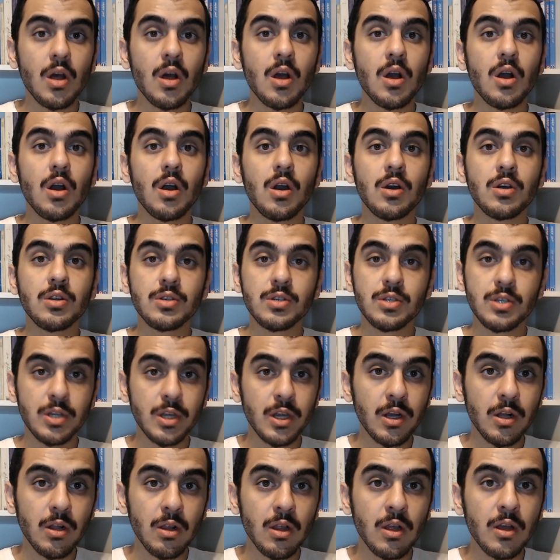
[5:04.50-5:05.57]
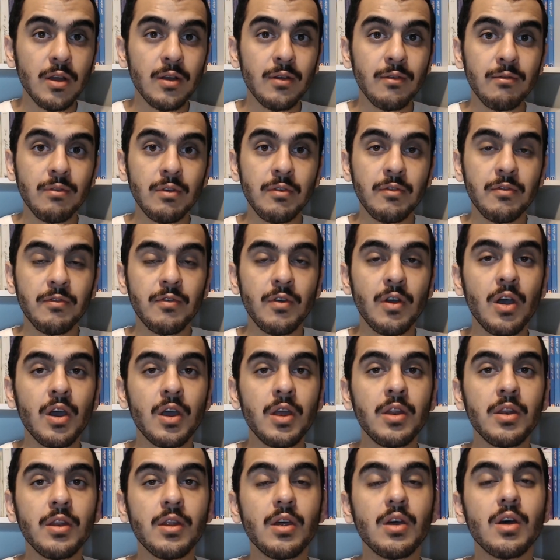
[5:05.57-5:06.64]
until we find
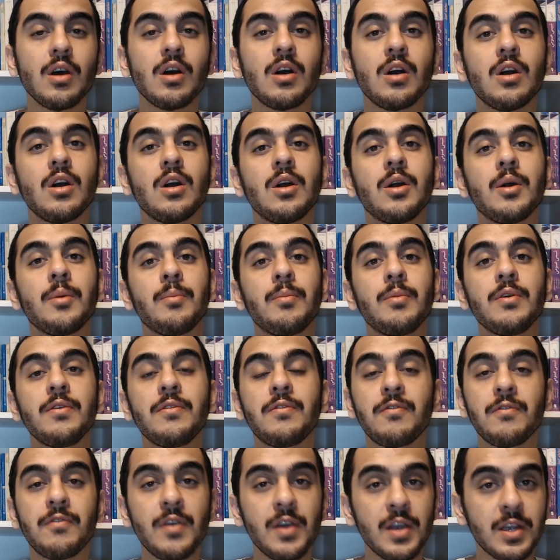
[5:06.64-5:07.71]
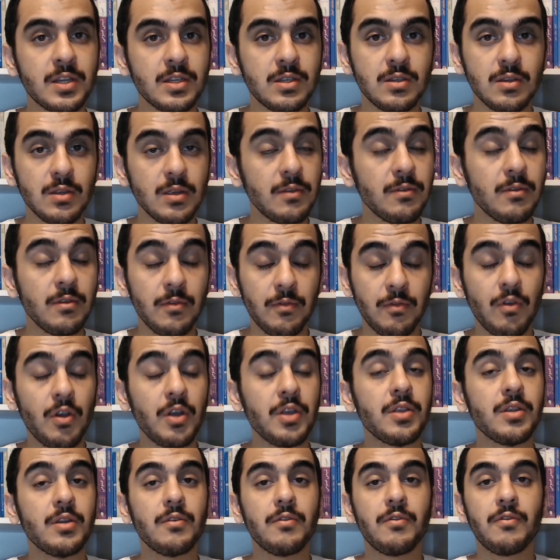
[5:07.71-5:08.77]
an
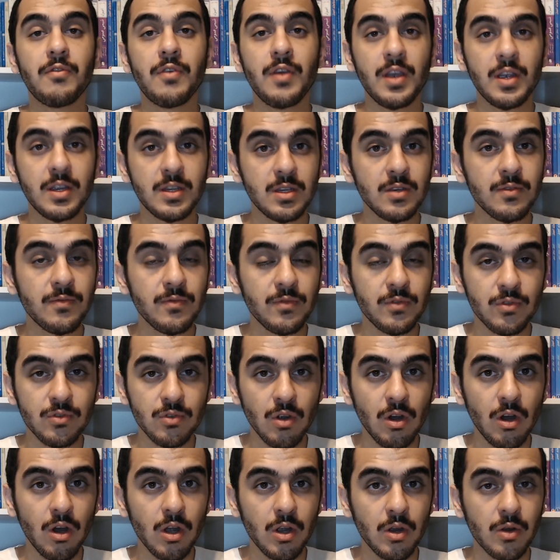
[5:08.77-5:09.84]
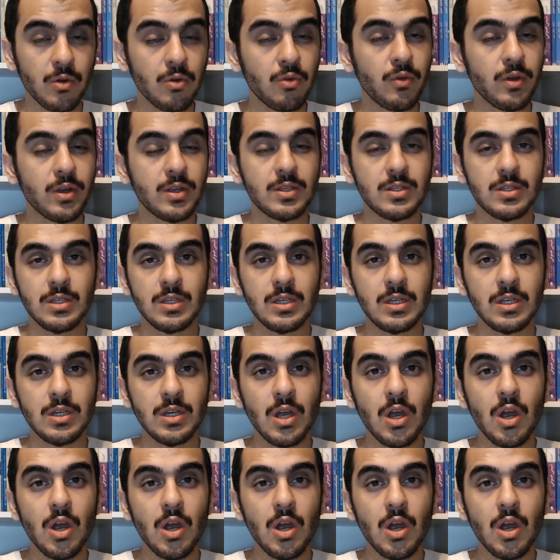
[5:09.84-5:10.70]
effective drug or vaccine,